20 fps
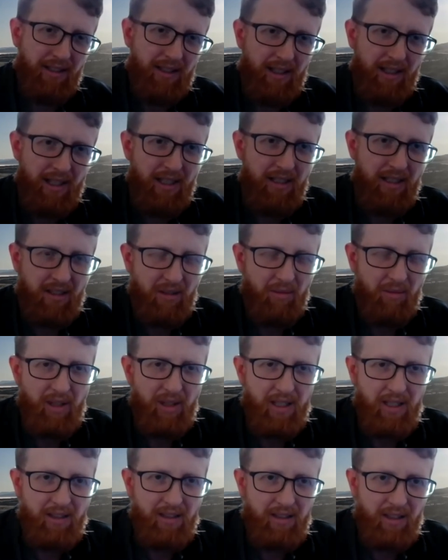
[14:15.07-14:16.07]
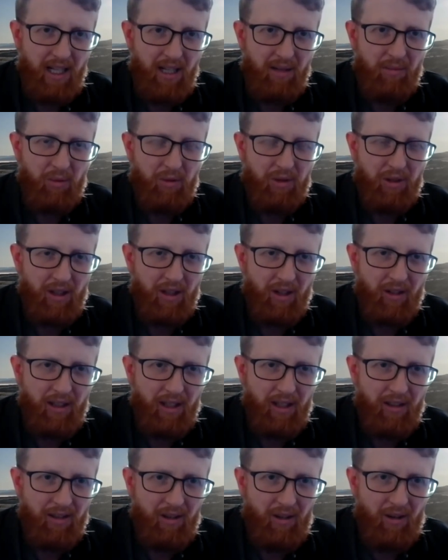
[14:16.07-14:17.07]
It needs to be able to go
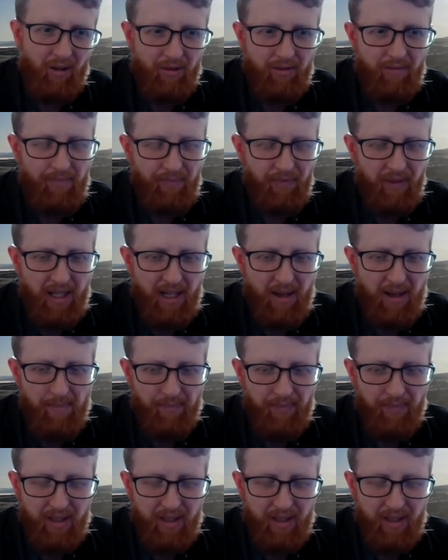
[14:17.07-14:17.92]
that long. Um,